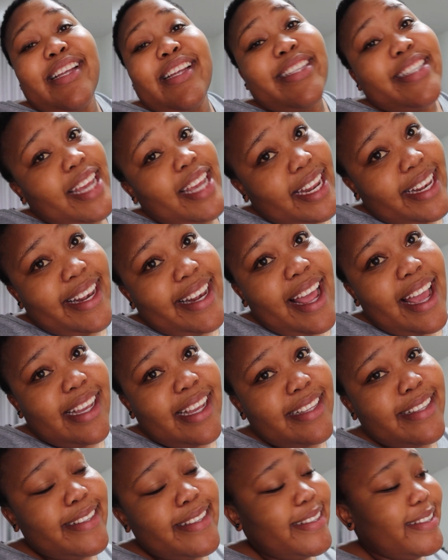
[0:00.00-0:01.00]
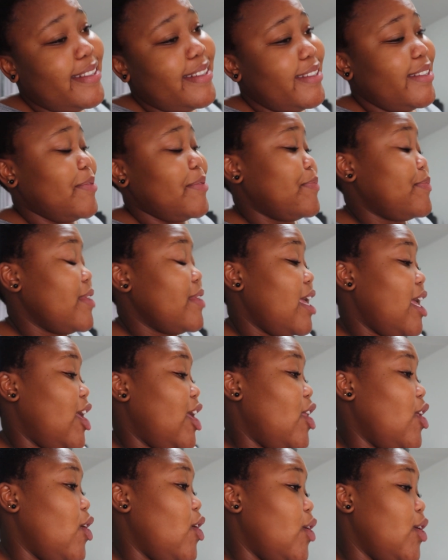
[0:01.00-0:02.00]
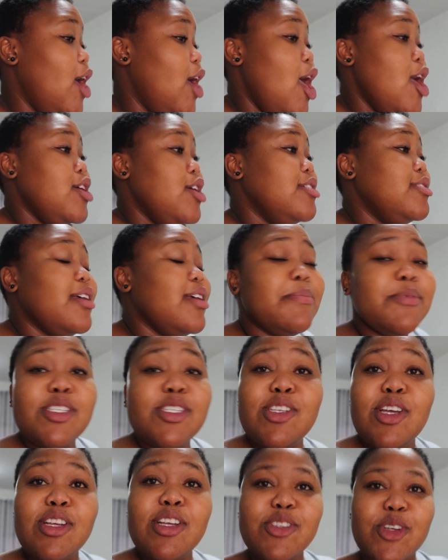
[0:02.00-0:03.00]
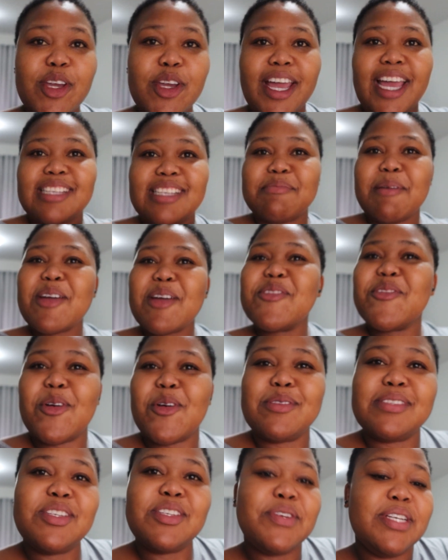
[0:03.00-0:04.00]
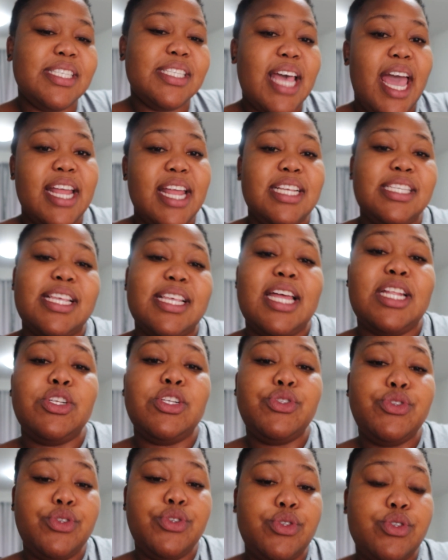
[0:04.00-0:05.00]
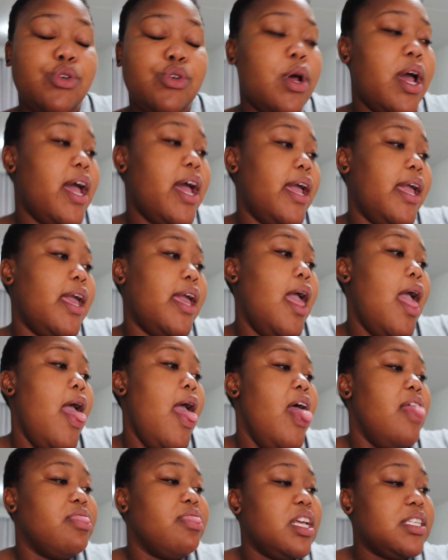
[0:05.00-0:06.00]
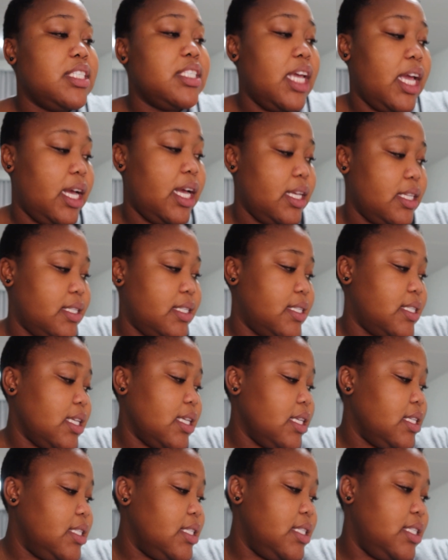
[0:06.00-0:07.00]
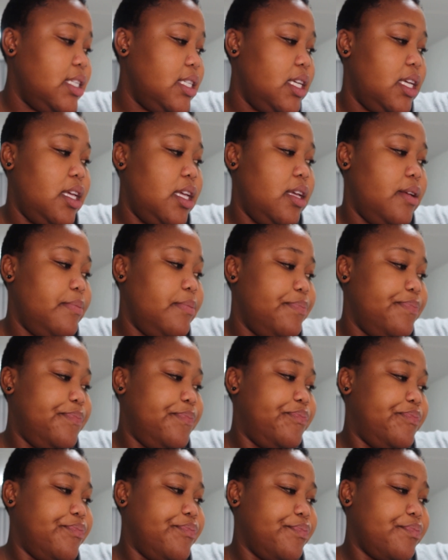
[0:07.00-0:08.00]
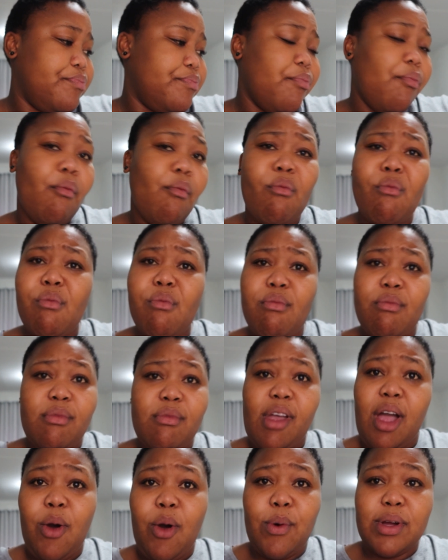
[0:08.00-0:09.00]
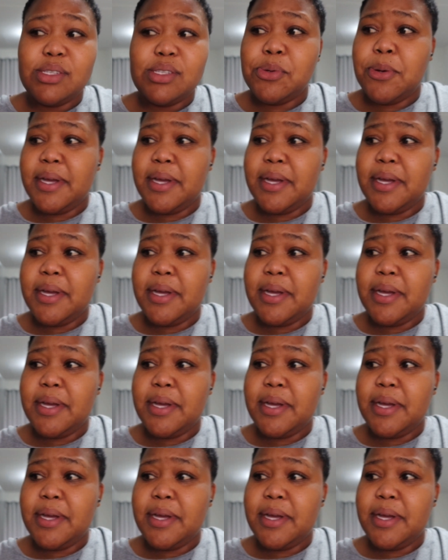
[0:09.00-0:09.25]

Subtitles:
deadlines, you know. So I'm just gonna show you guys my groceries. I decided to try the Checker 60 what